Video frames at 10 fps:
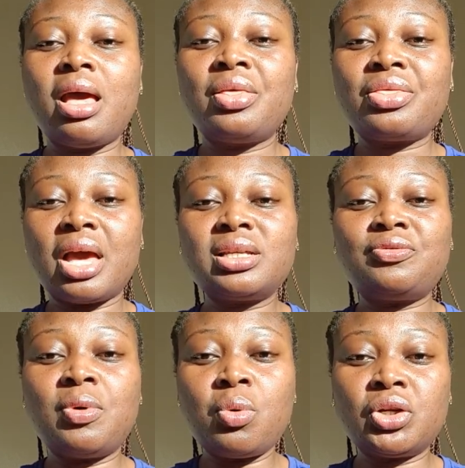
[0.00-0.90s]
Thanks
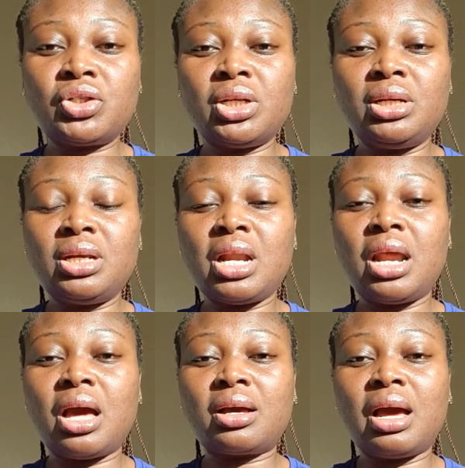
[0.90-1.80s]
for watching, and
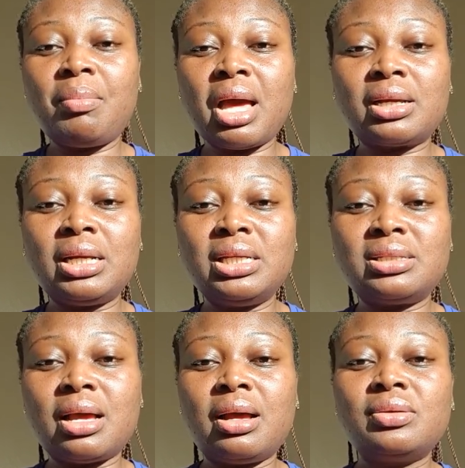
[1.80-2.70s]
I'll come back
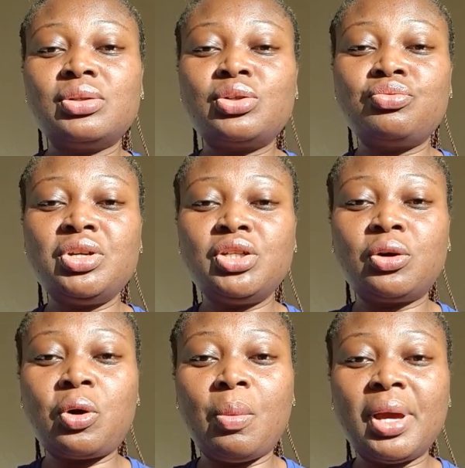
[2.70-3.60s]
later to read your
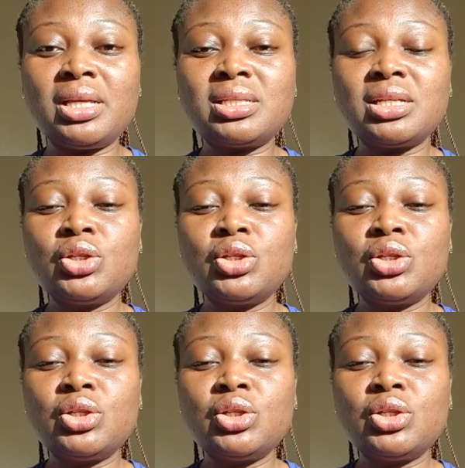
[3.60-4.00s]
comments